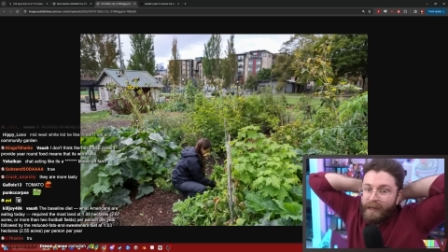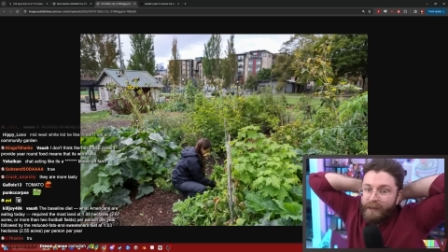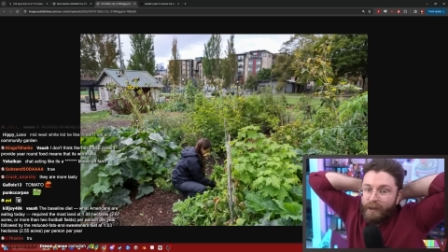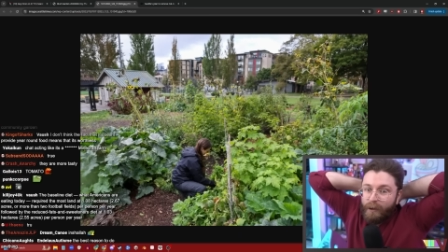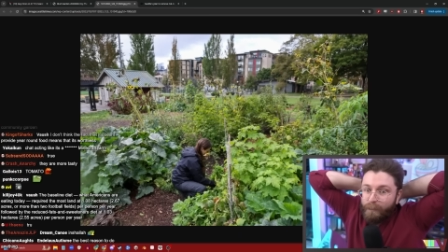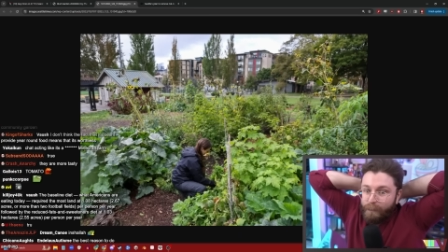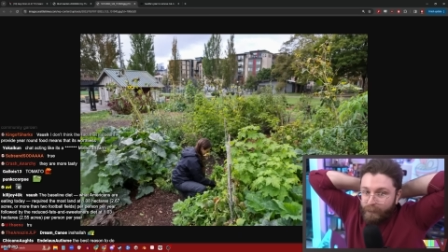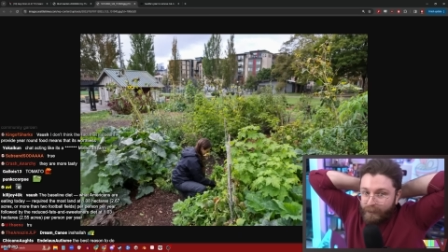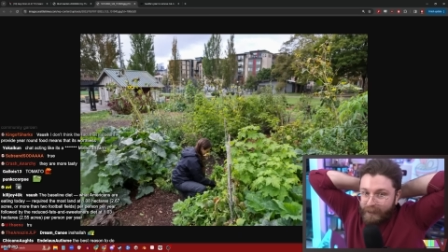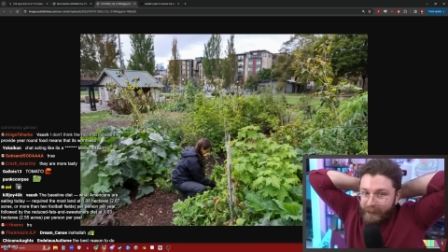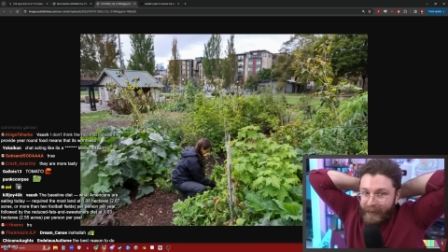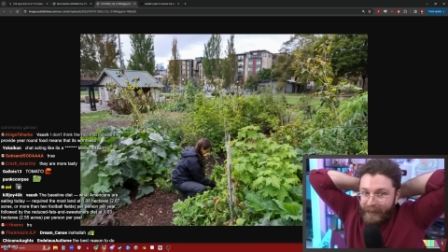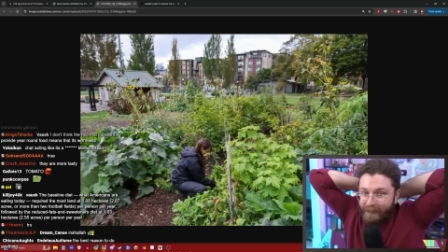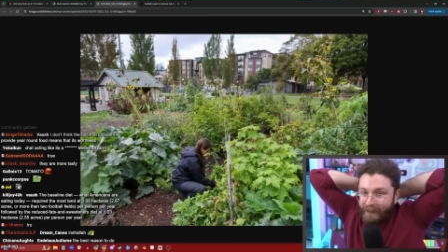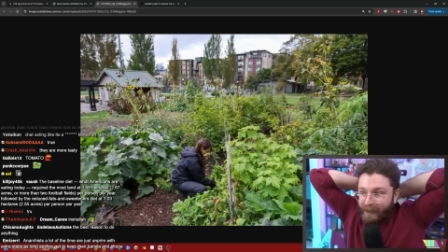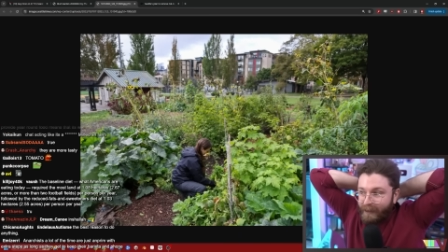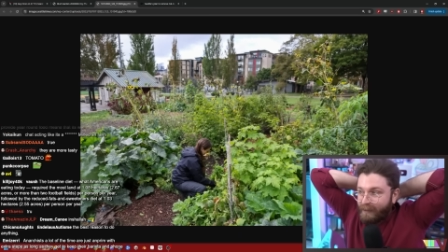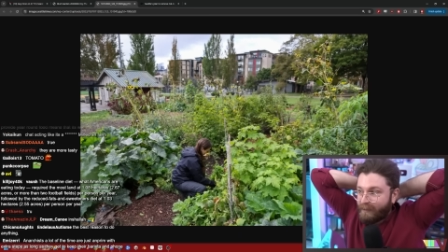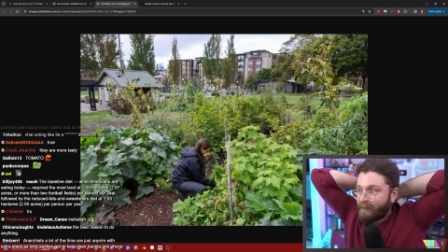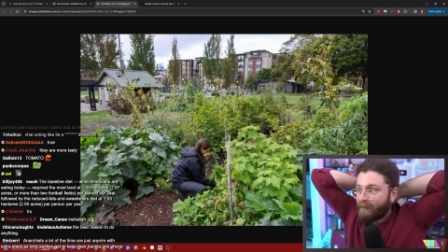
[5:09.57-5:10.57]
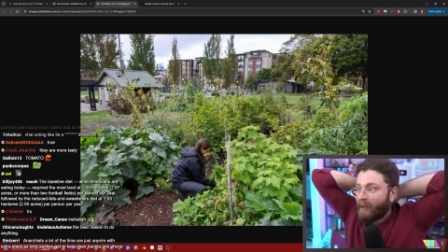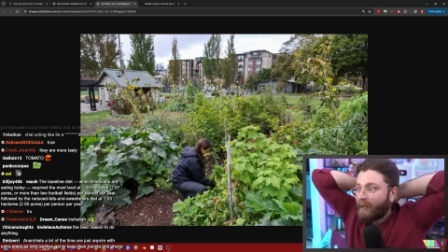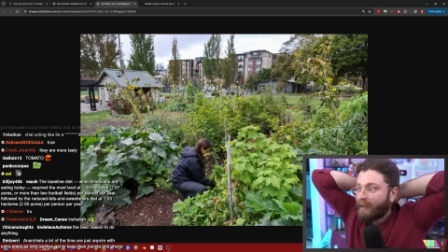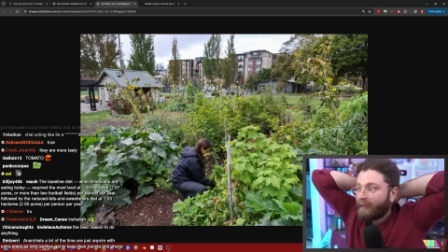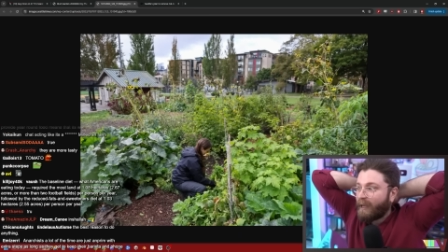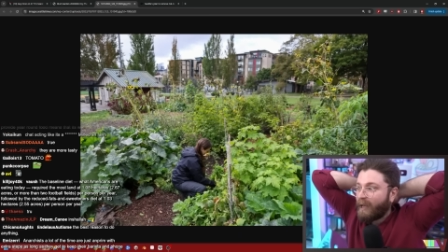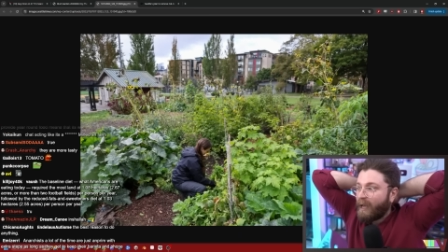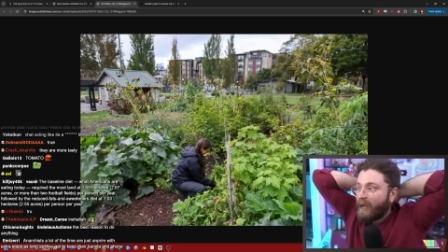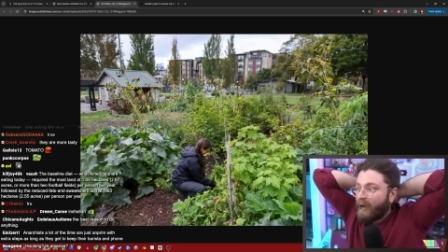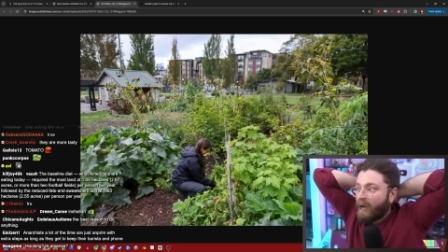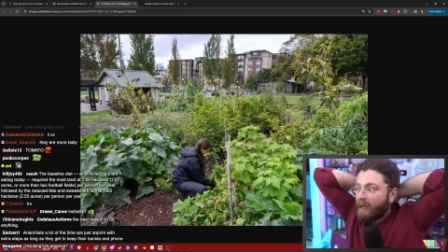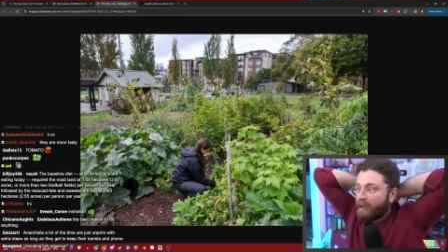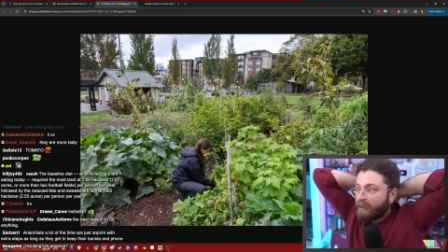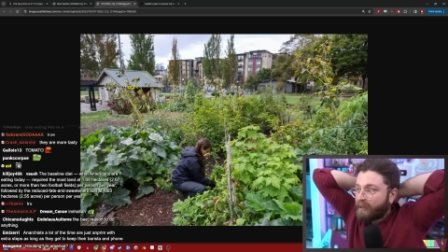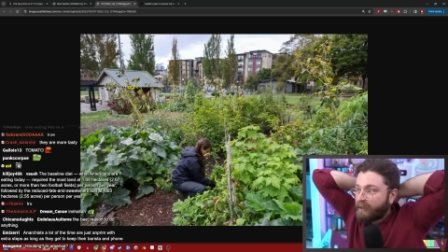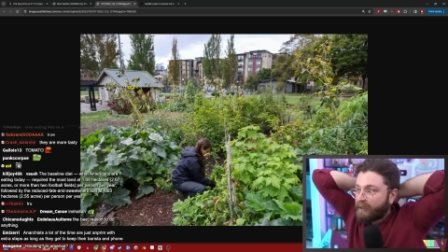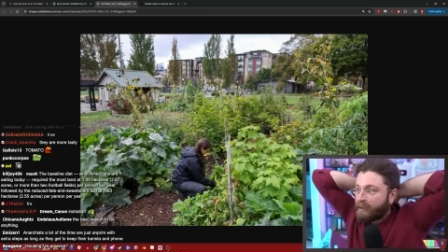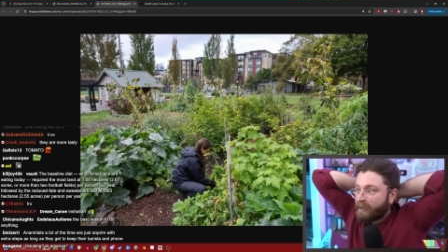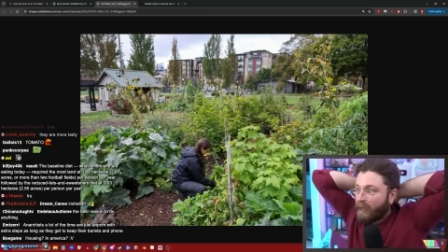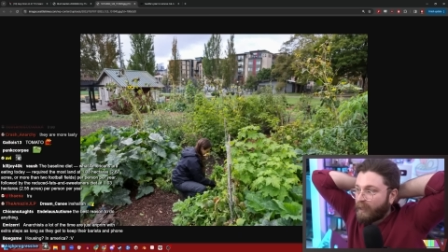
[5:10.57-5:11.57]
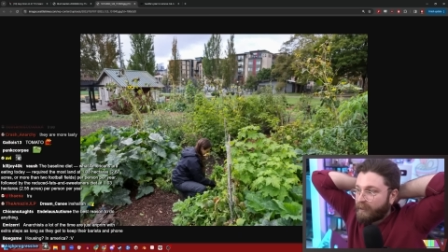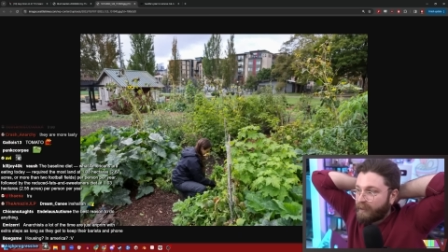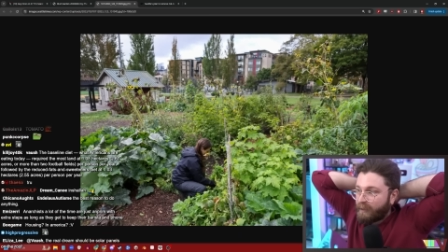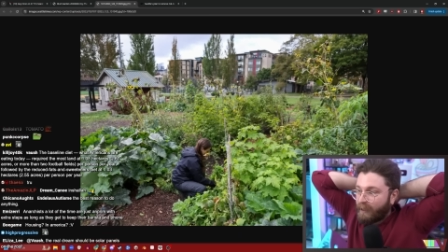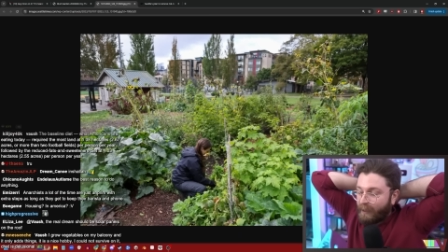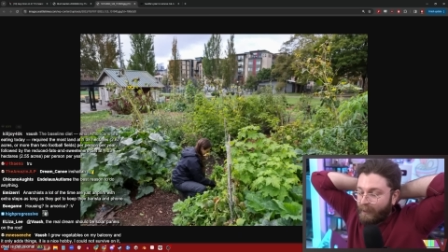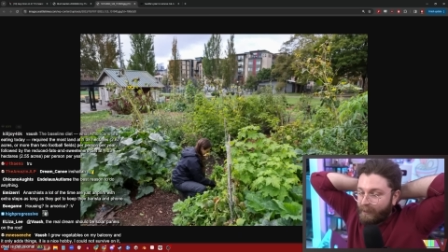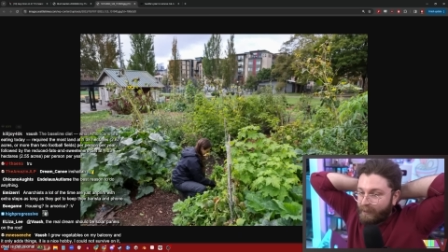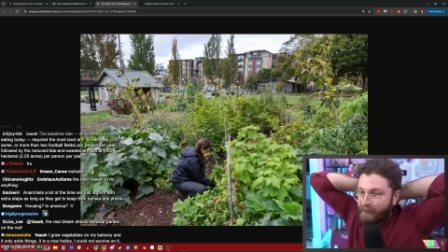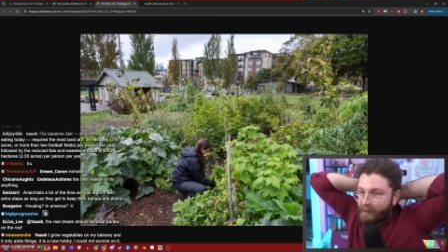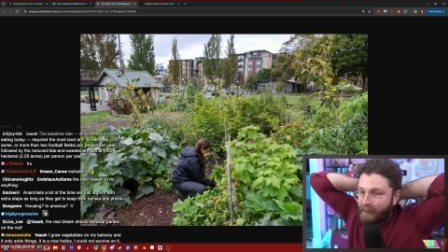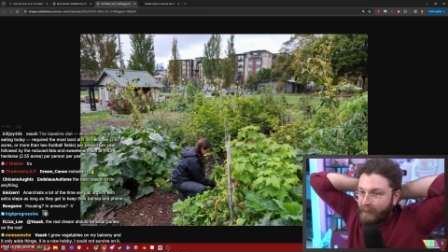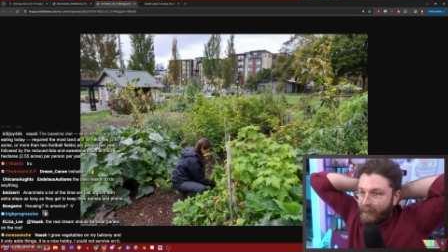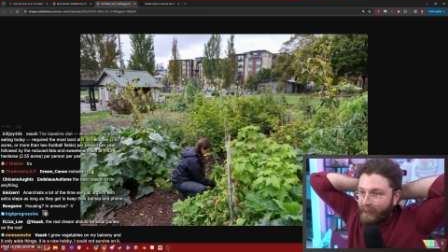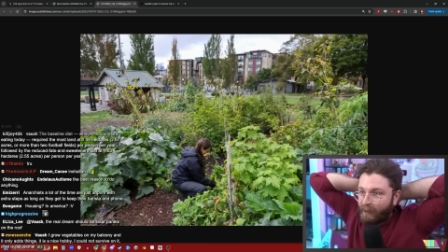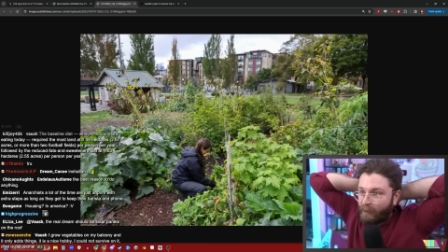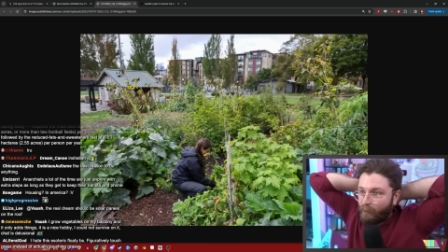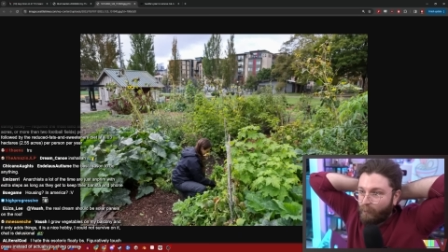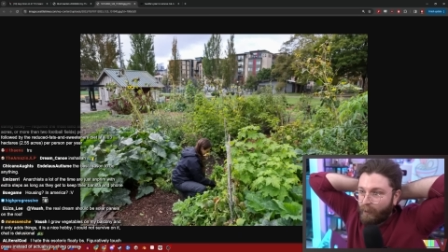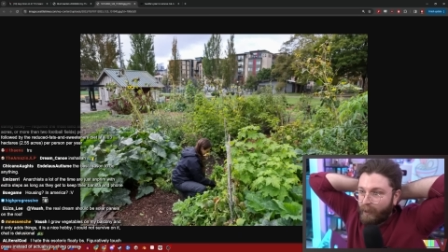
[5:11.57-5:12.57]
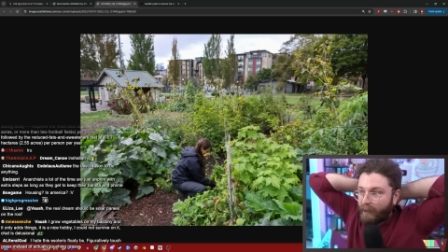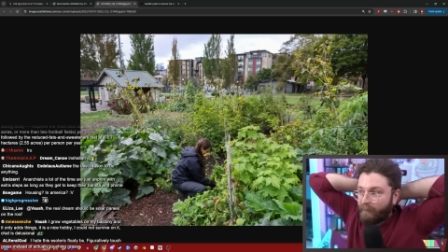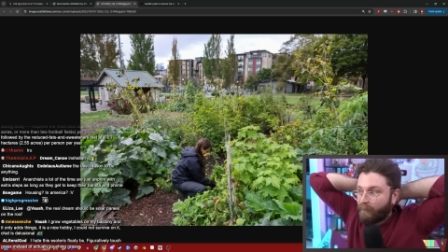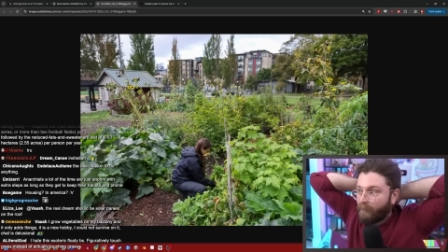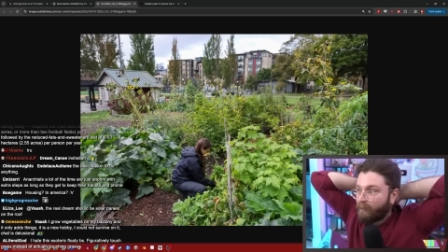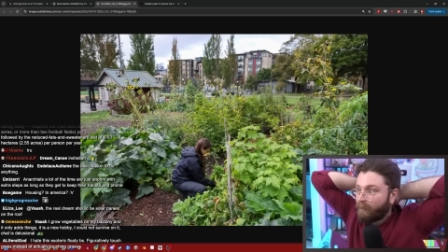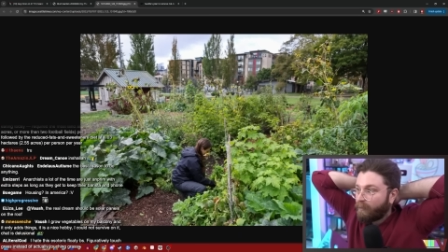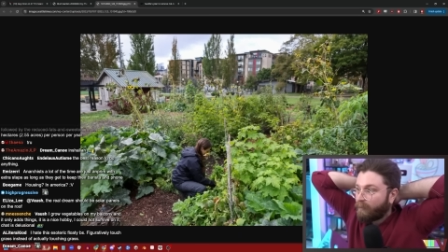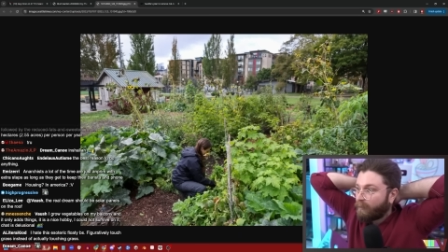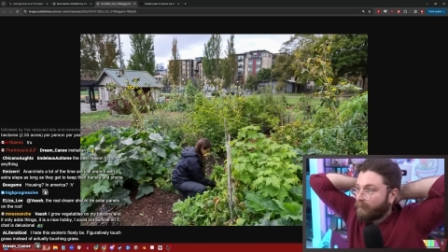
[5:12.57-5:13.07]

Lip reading: Don't pretend that it's like a sustenance thing or whatever.